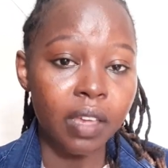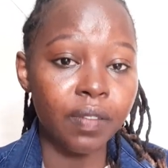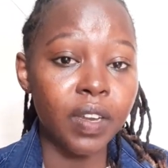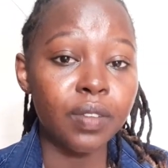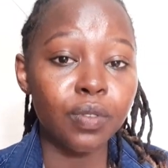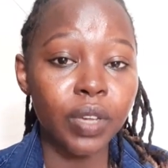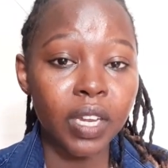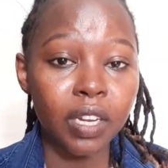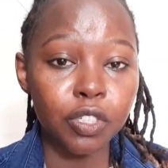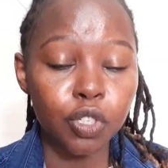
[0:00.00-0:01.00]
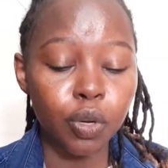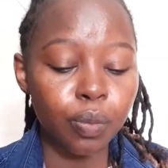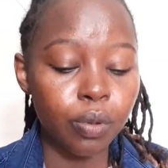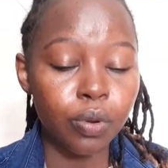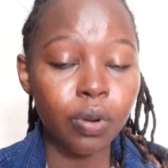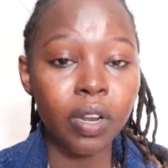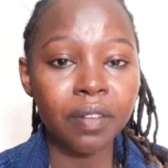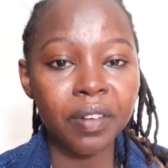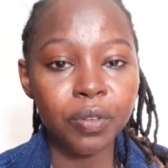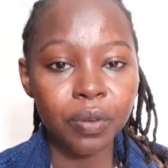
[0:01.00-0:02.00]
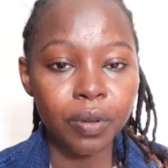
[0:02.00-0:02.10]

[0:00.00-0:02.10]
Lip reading: Even if you get a job, you don't have your ID,